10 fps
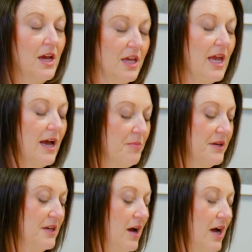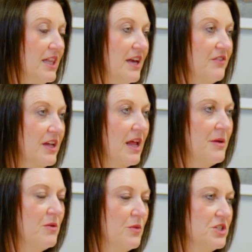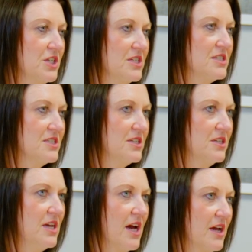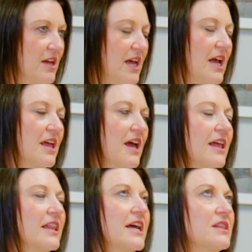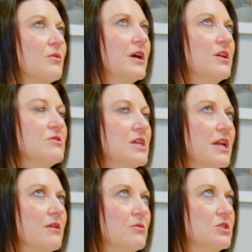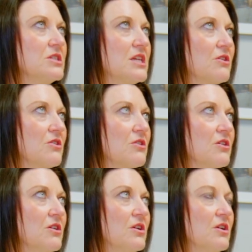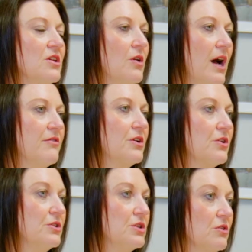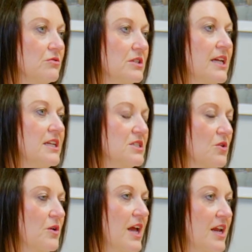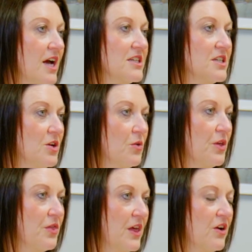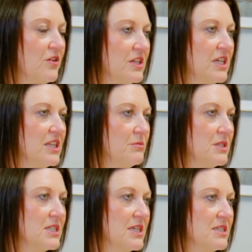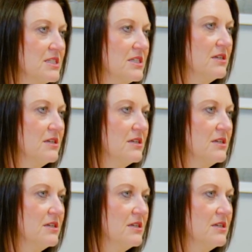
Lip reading: Yeah, but no, I love it. I mean, which is, yeah, and I like the way you said it, which is either you have it or you don't, and it's okay not to know the thing early in the business.